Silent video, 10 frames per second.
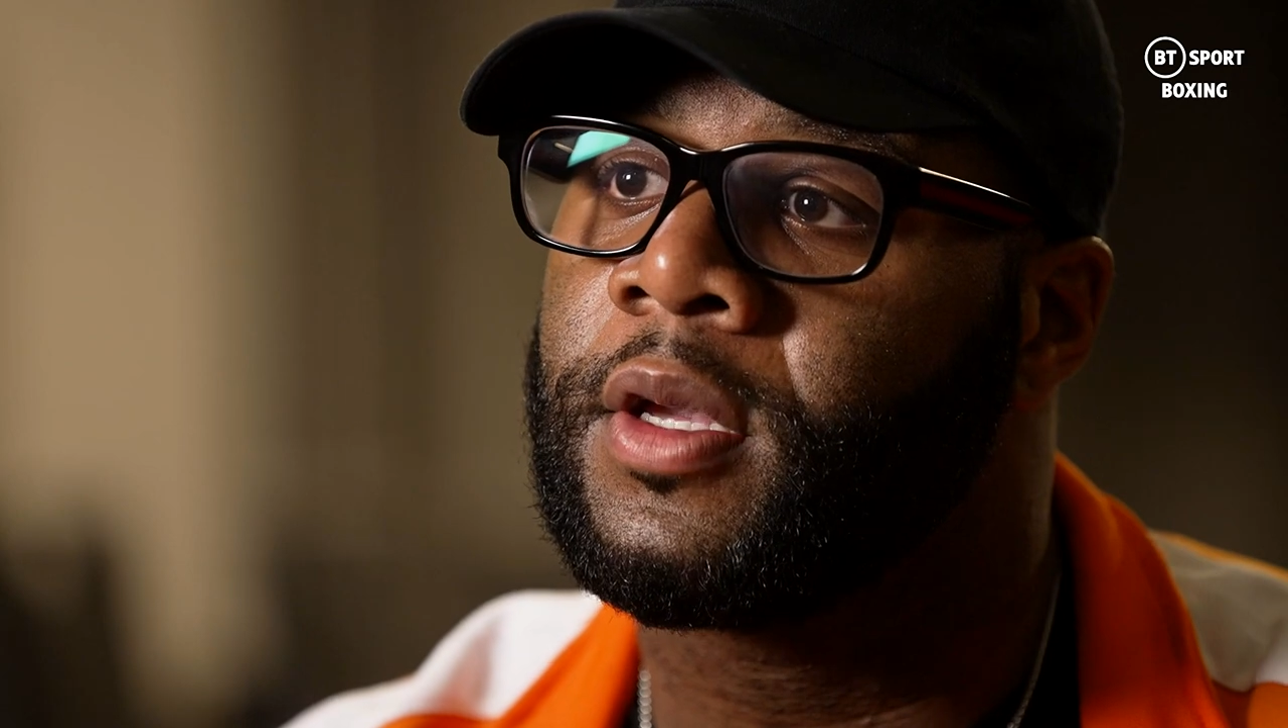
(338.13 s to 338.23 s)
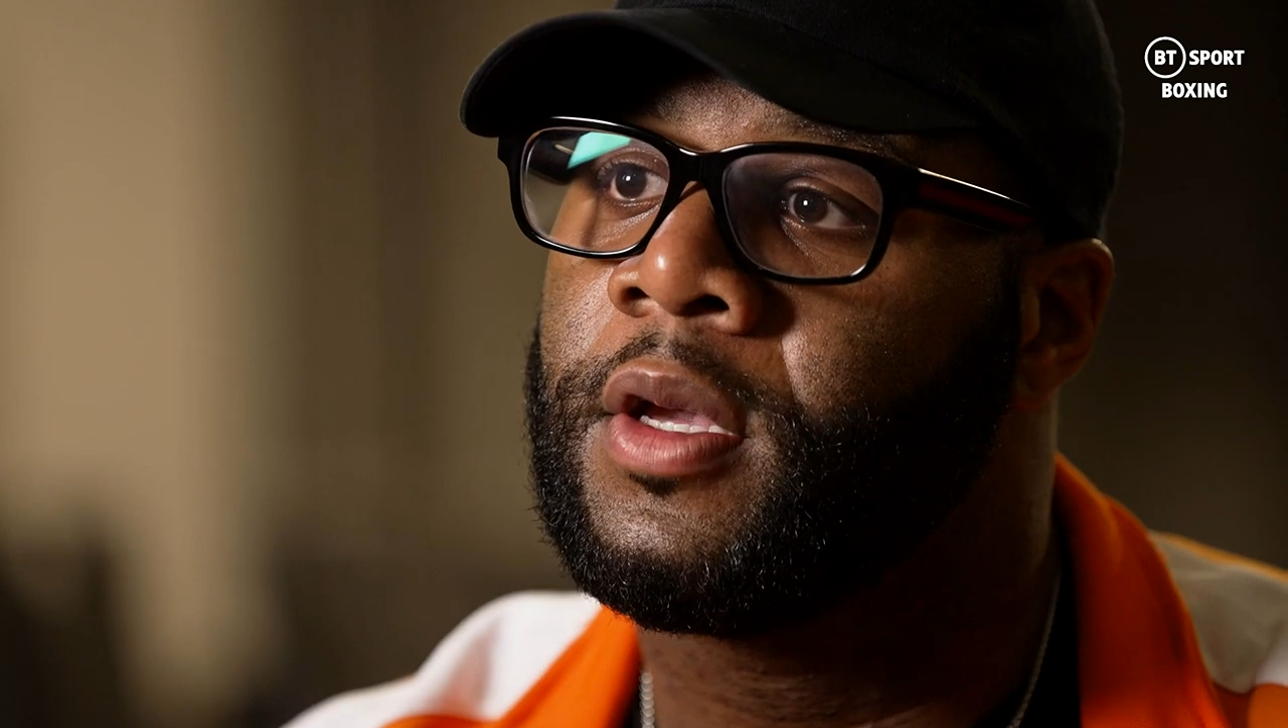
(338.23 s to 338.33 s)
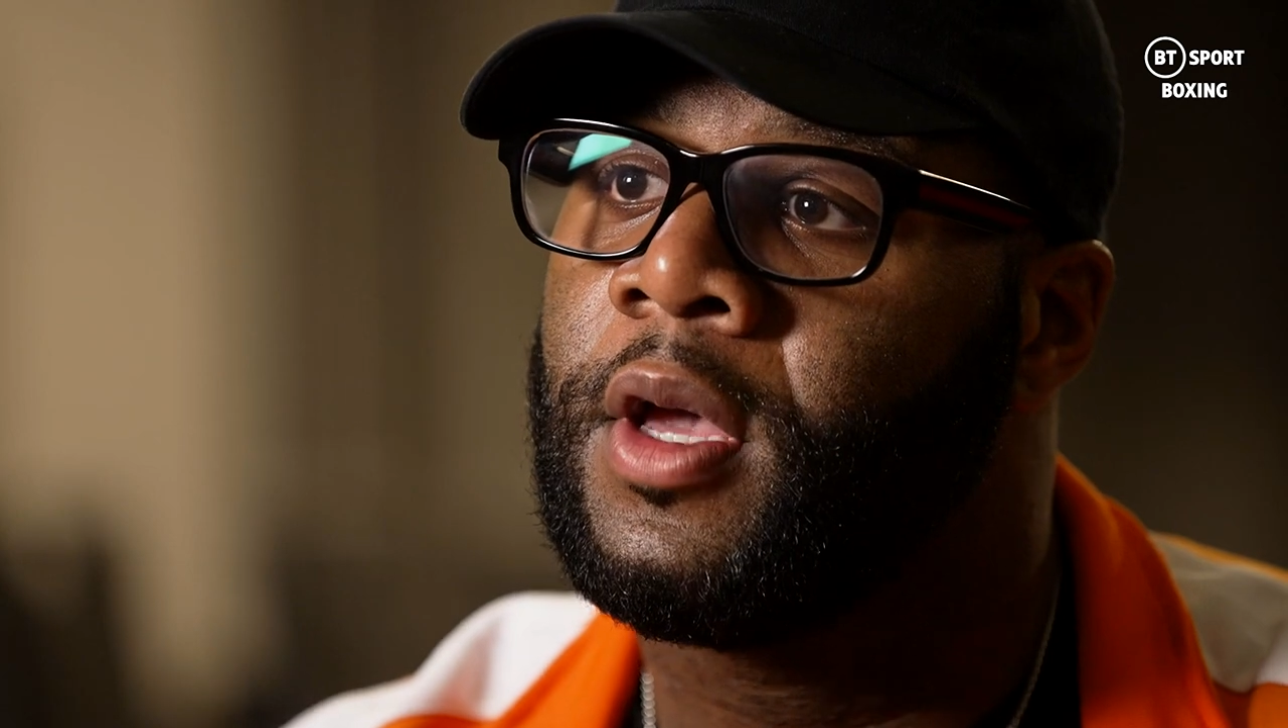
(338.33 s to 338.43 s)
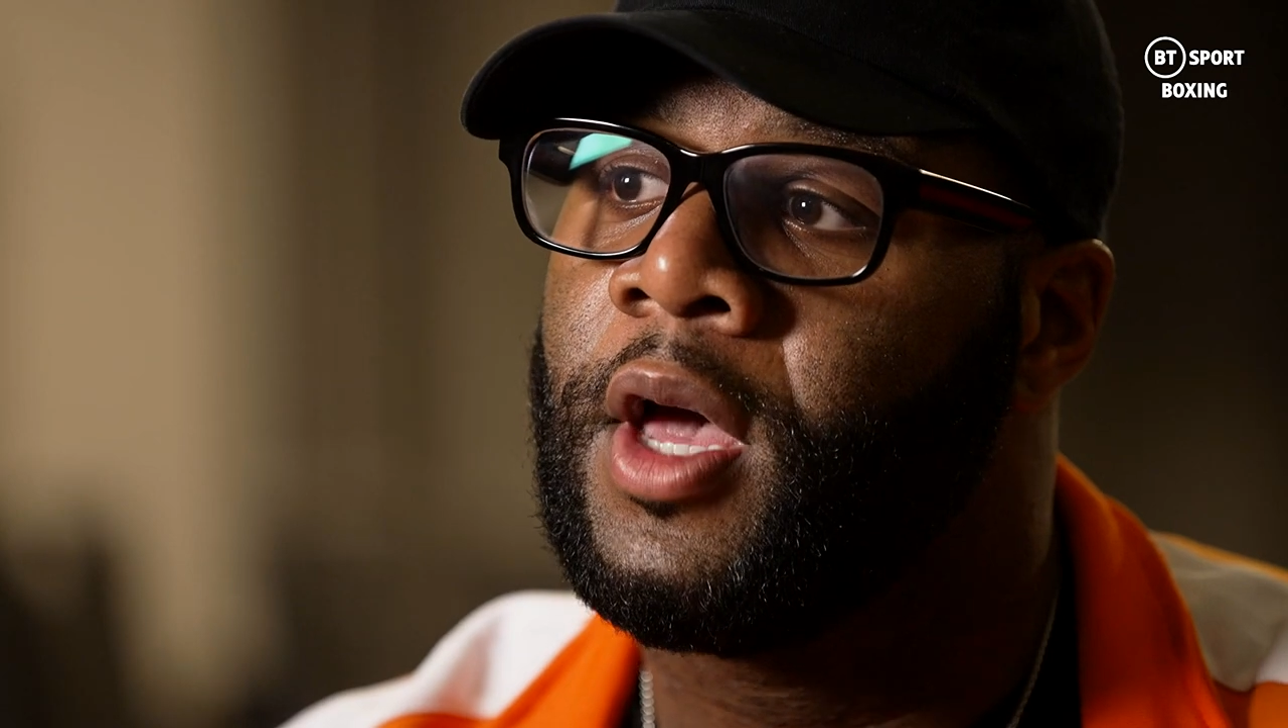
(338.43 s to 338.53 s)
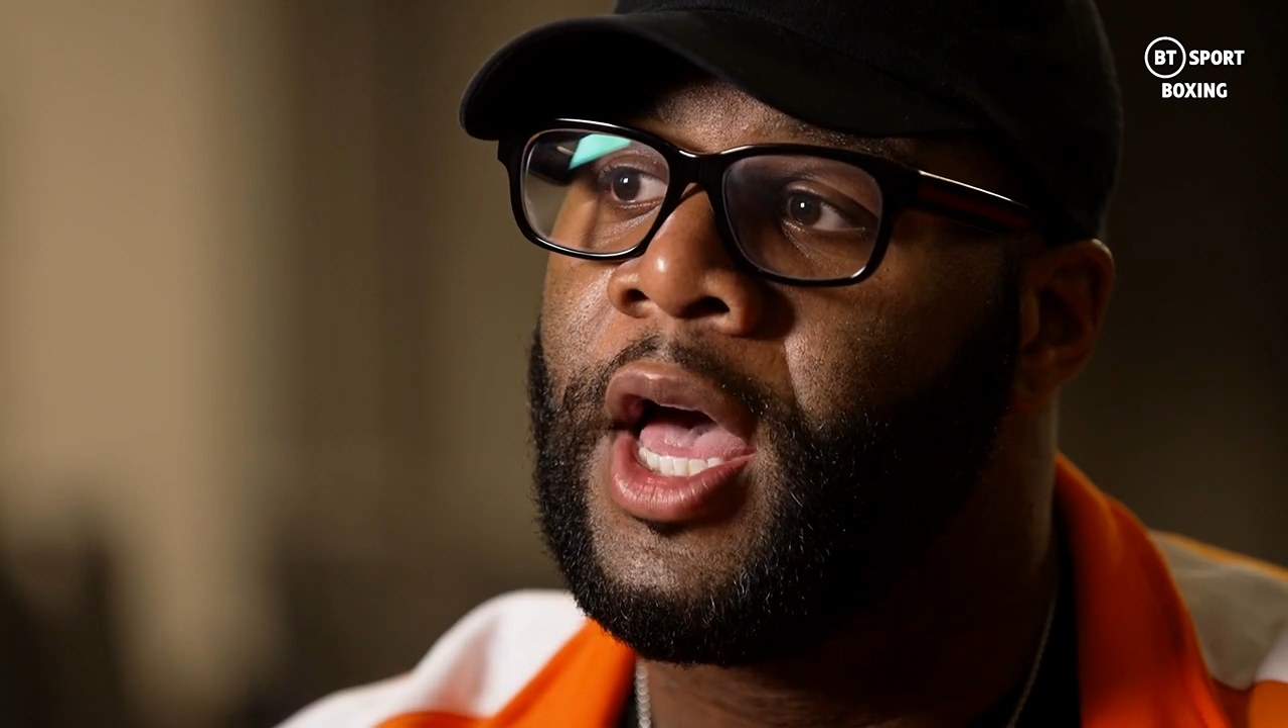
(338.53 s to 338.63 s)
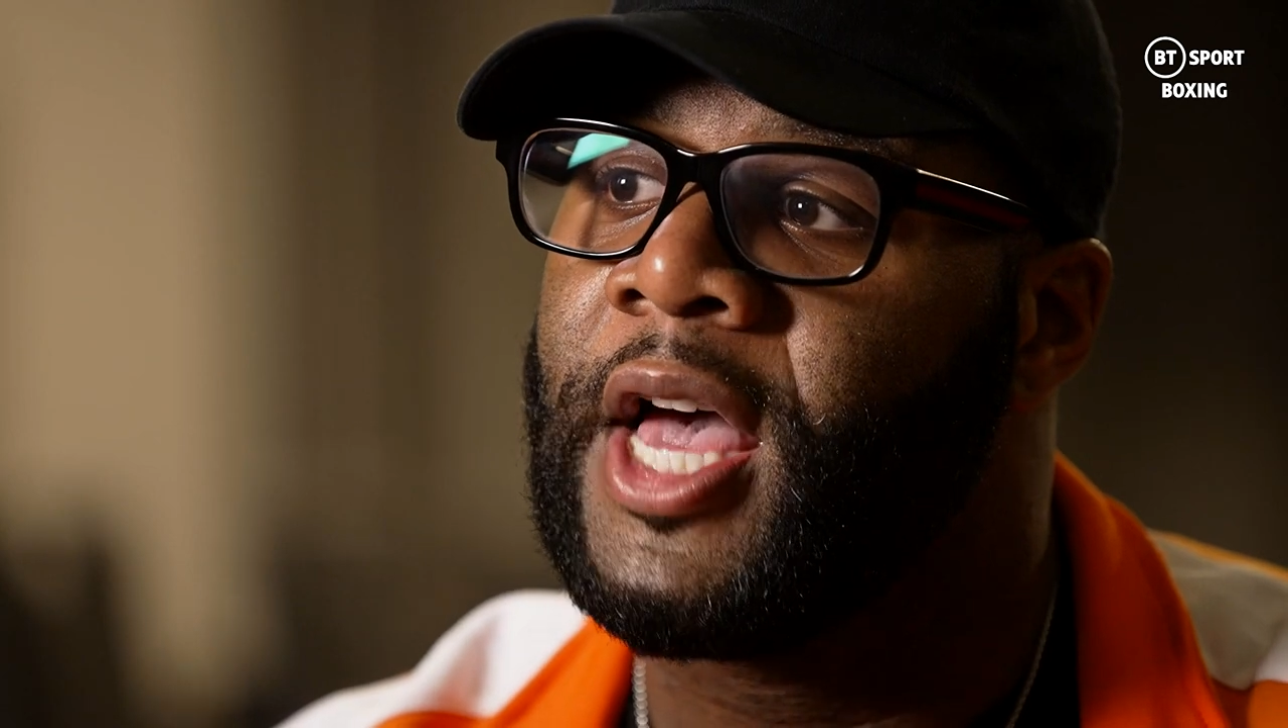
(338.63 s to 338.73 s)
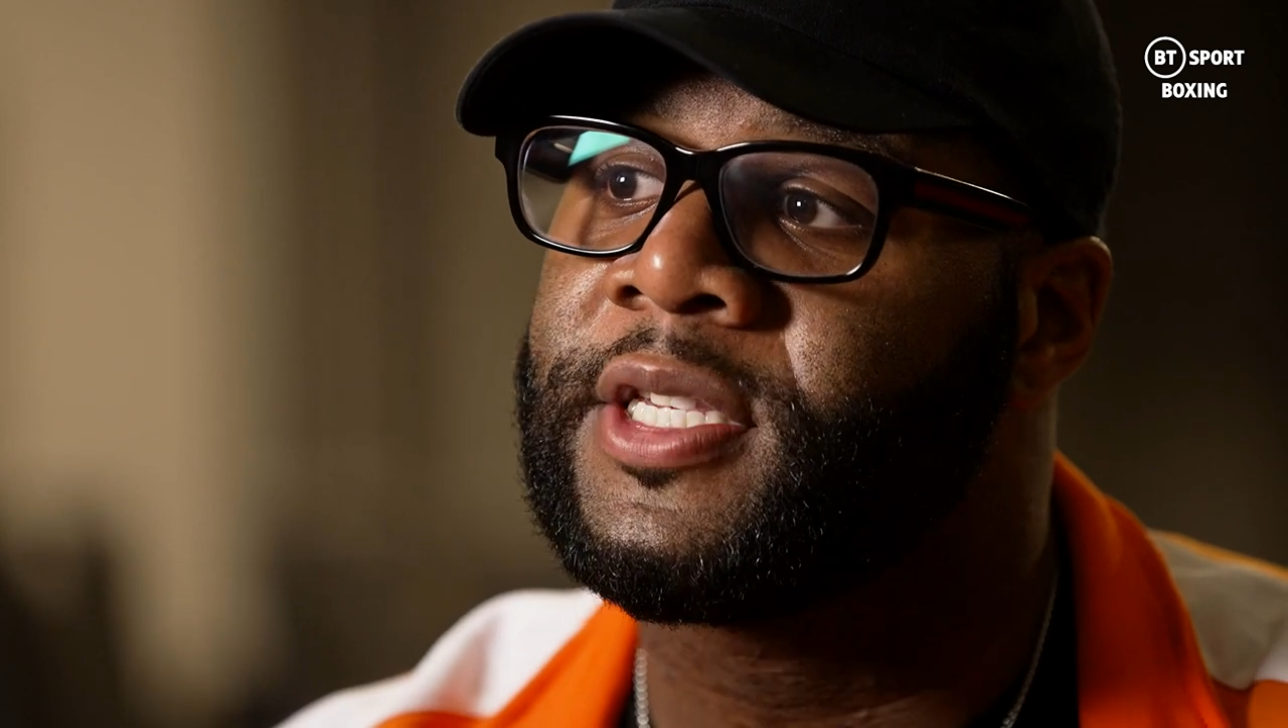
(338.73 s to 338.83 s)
Mm-hmm.